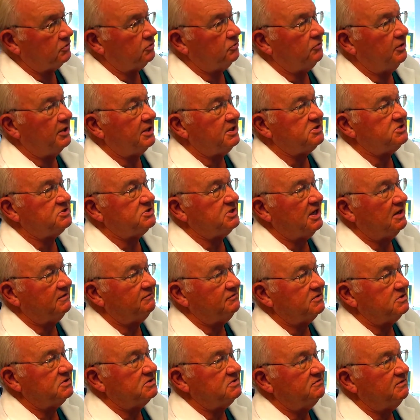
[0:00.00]
great
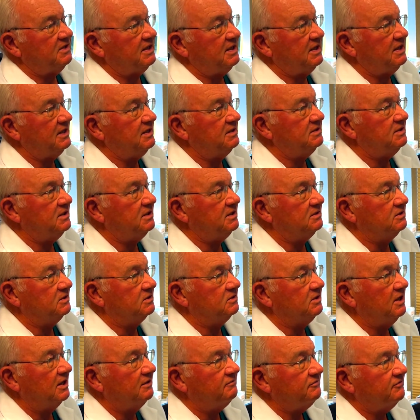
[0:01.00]
saphenous vein in the
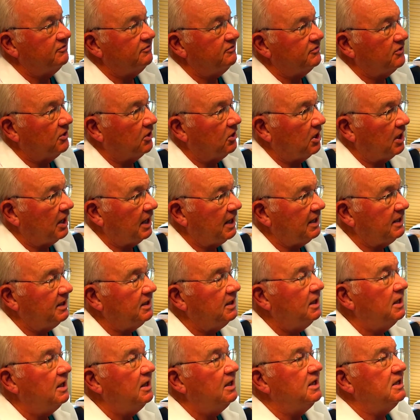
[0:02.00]
left thigh
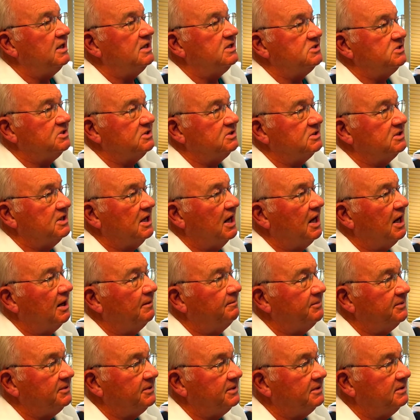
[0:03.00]
is
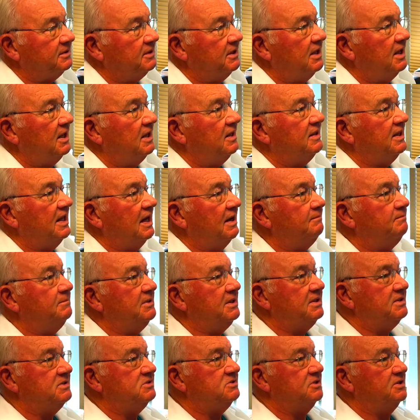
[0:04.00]
incompetent. That
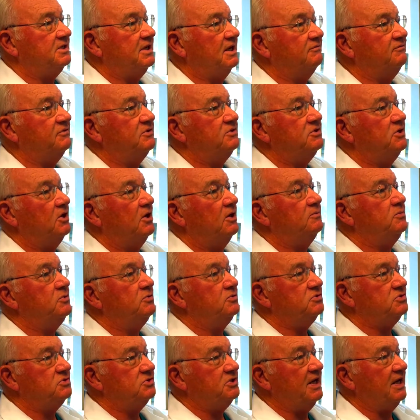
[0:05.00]
means that every time you
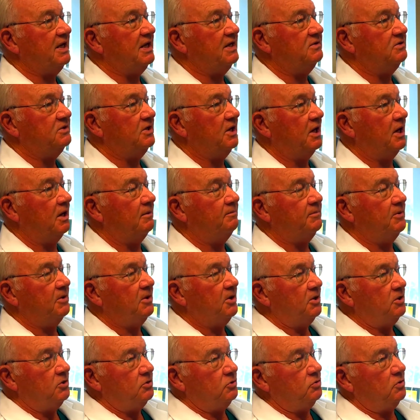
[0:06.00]
stand up,
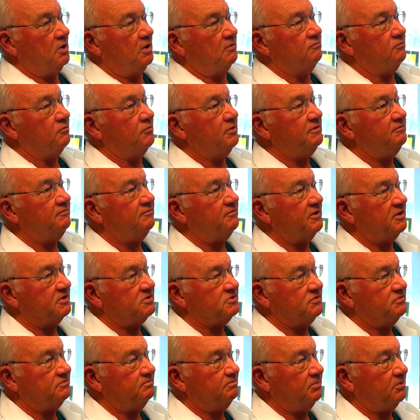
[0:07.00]
you have
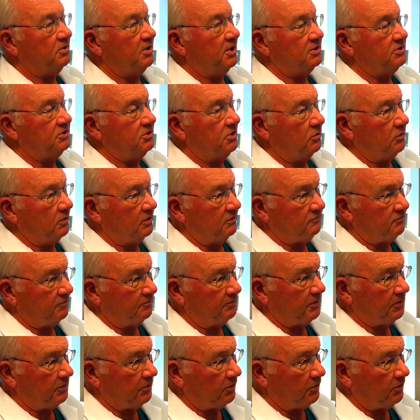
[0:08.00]
reflux of blood going from your